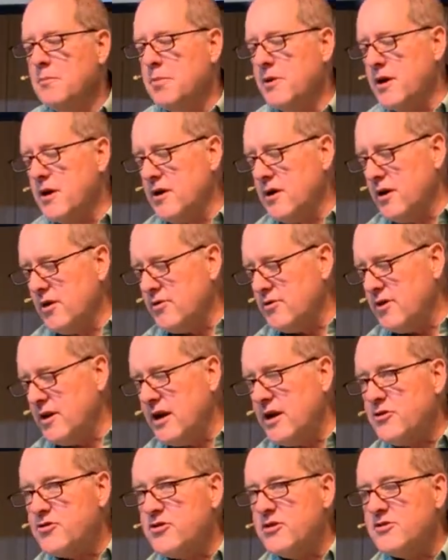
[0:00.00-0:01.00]
But another
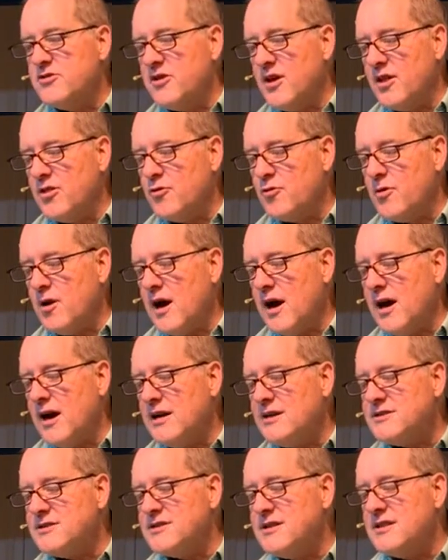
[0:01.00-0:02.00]
nation's on the
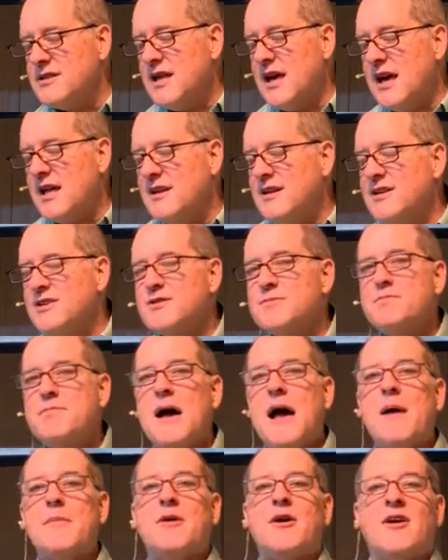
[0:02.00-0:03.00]
rise, and that is
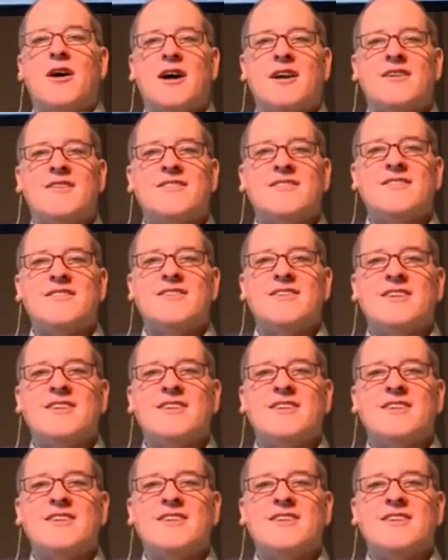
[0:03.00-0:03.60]
Babylon.